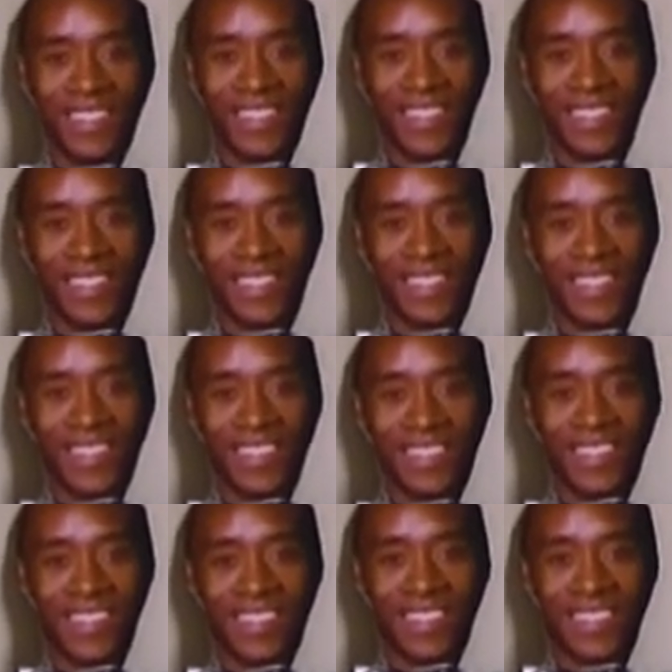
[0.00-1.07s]

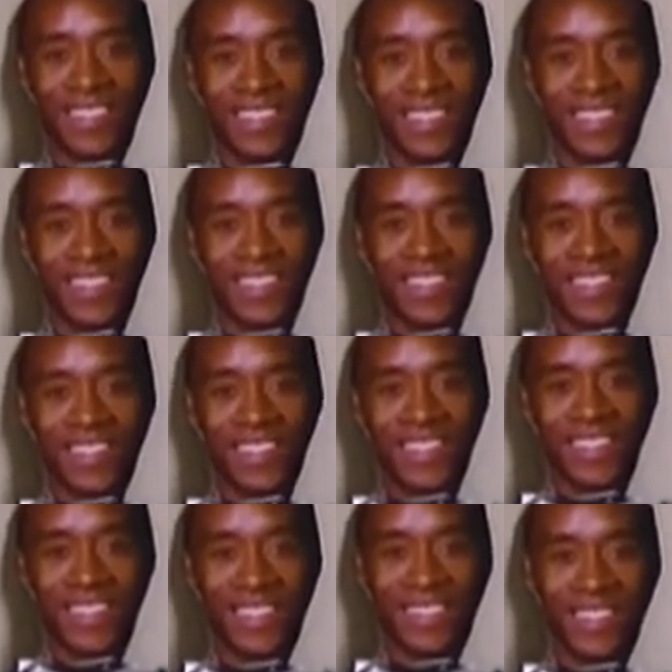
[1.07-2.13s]

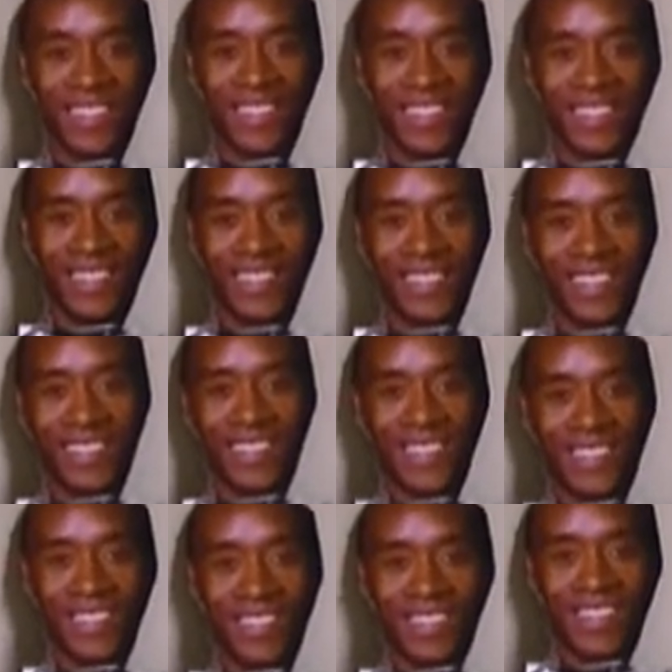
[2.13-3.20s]

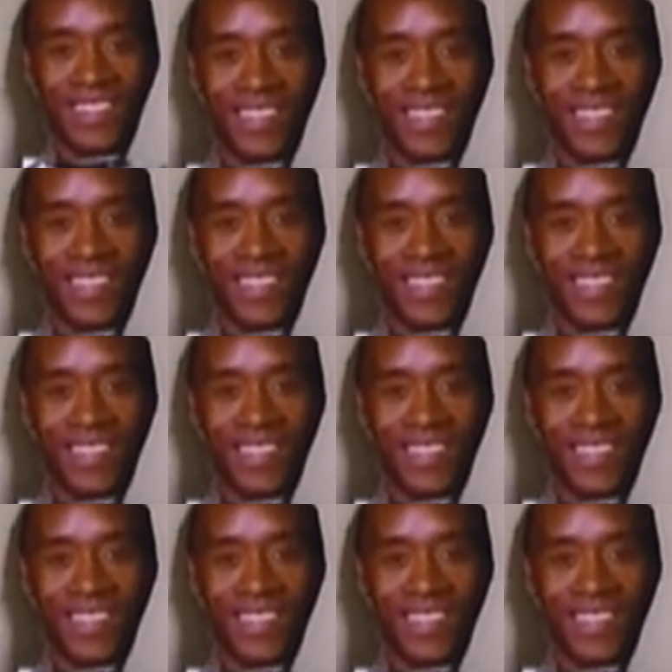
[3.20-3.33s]
[no speech]